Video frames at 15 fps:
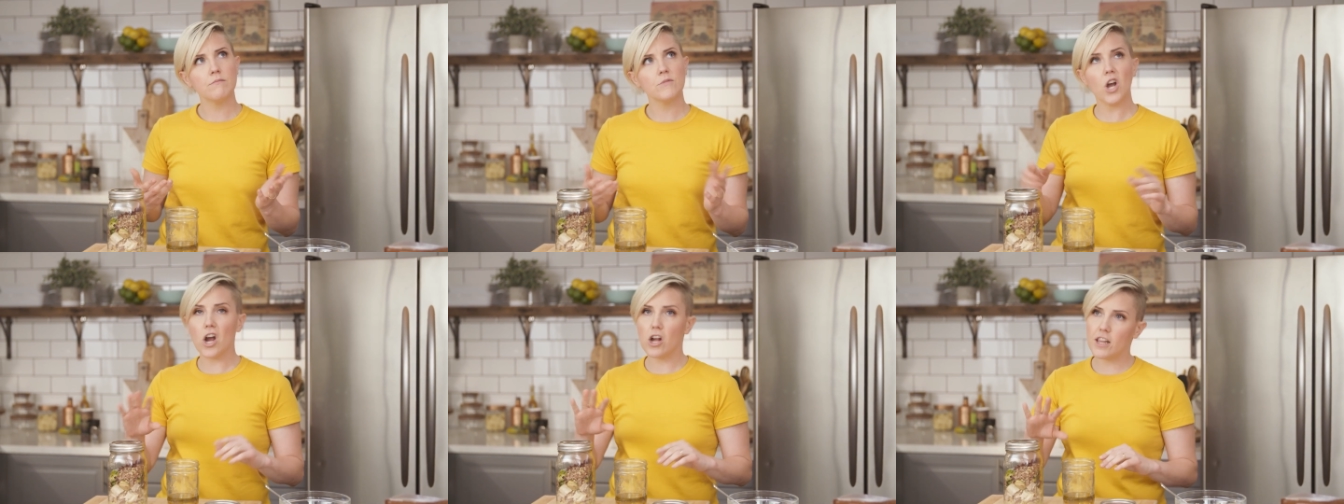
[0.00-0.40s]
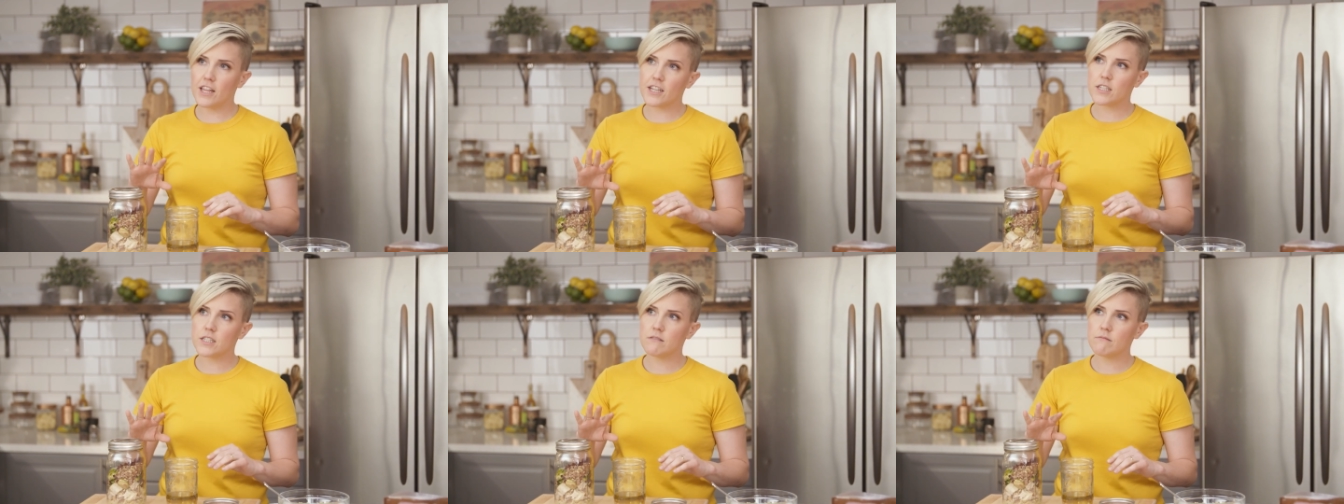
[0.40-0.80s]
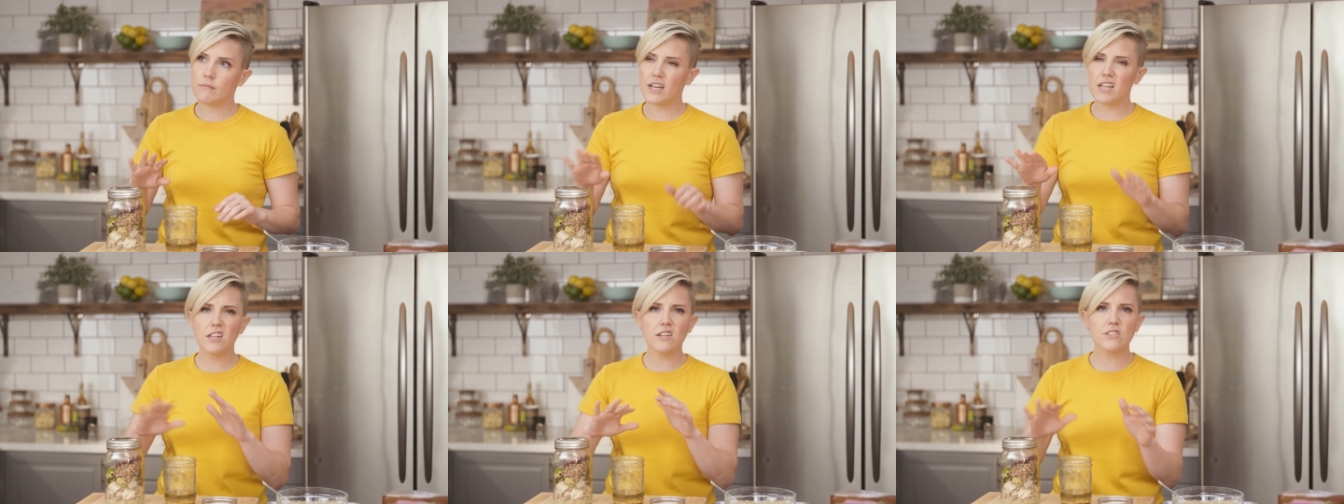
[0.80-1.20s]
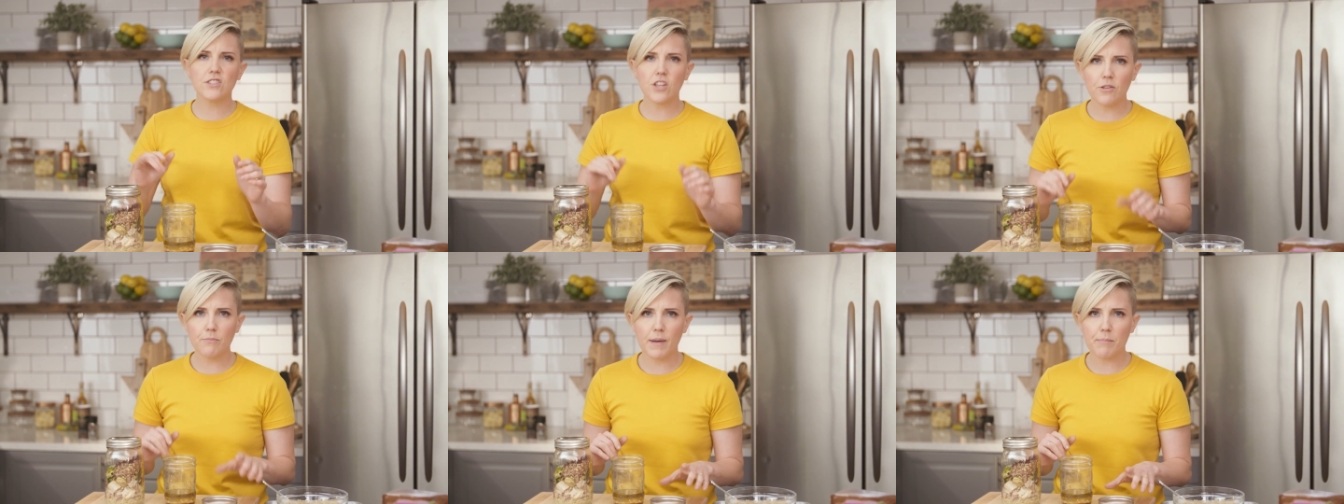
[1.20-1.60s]
garlic, and a little
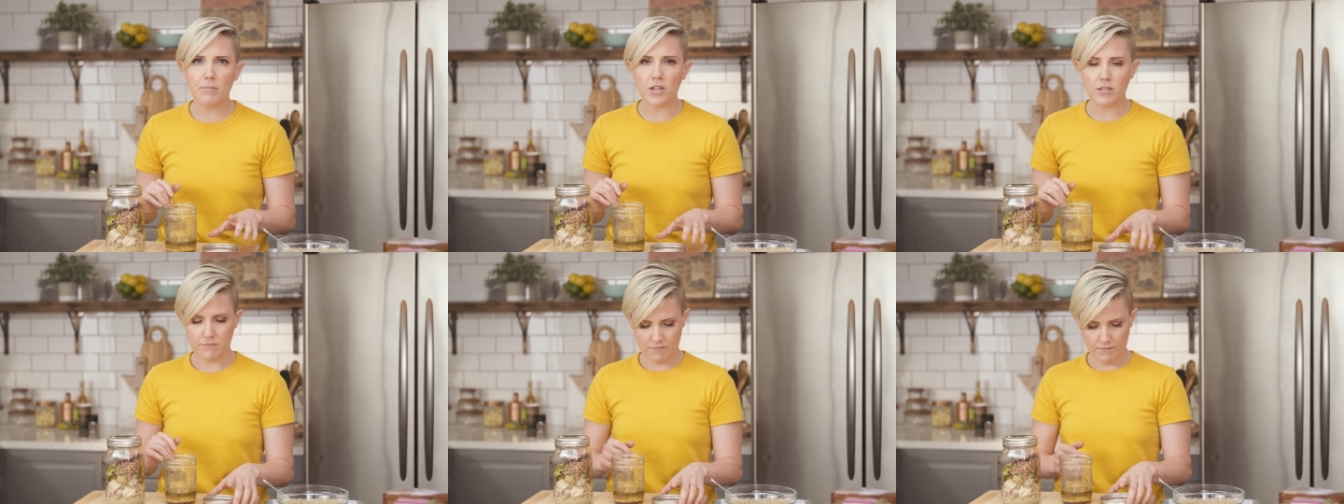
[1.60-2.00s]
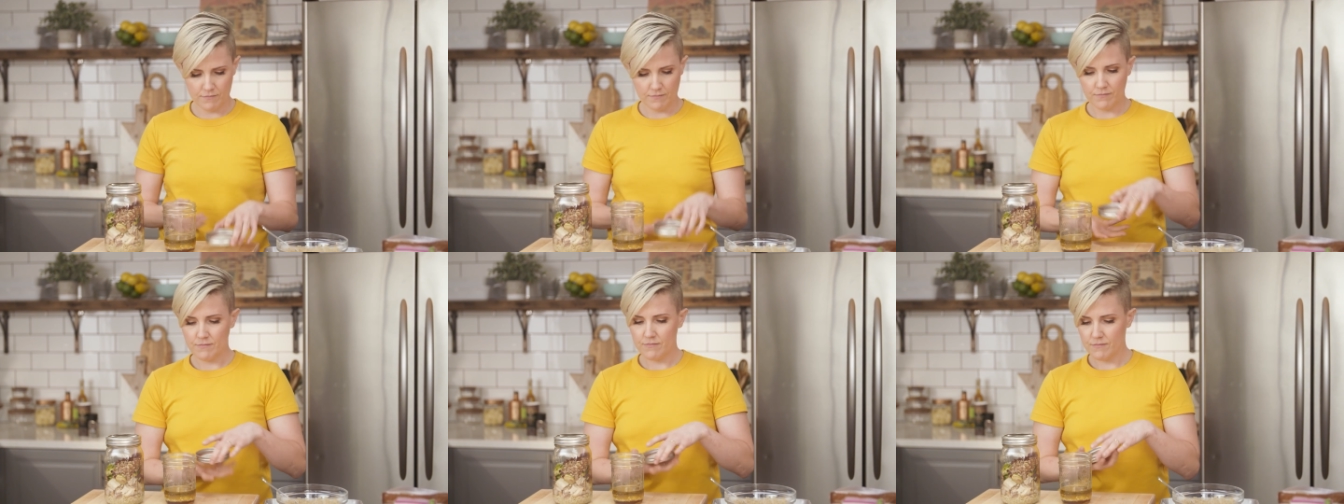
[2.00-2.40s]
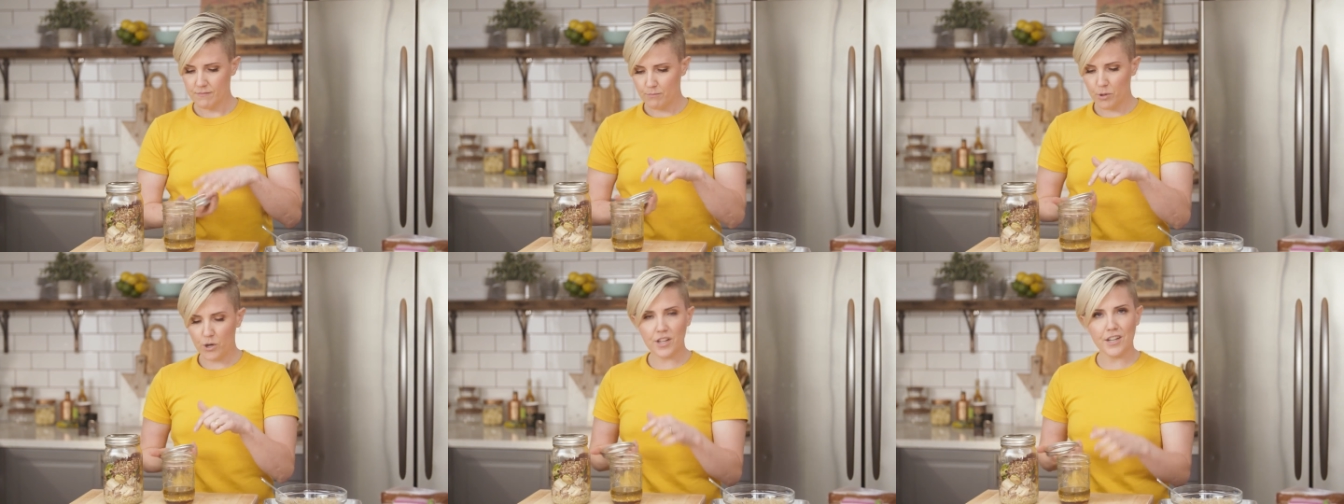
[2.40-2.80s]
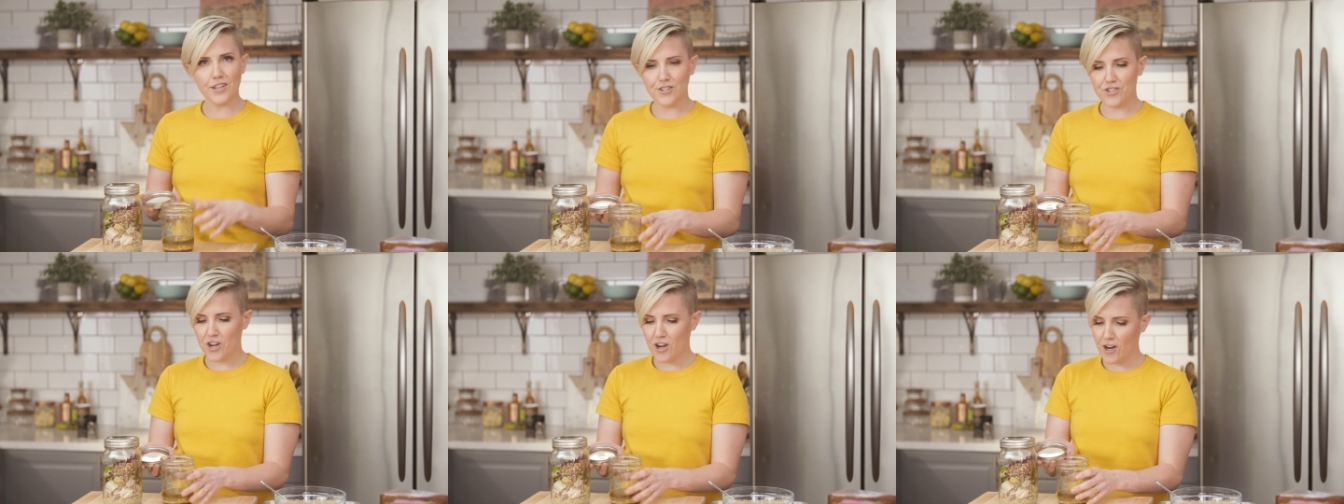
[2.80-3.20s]
salt and pepper. Put it in
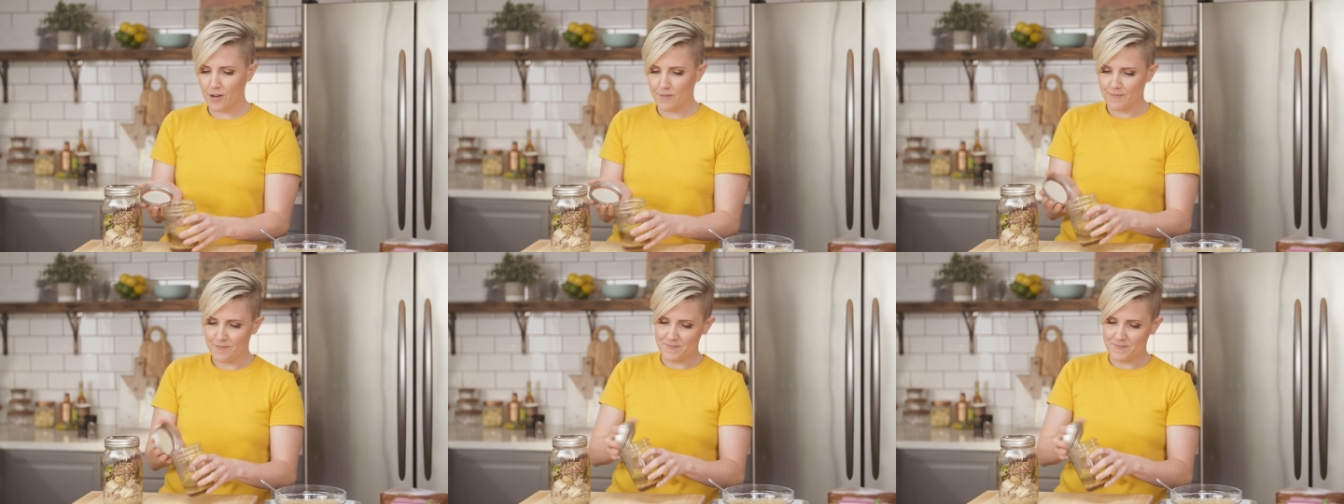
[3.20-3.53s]
a jar.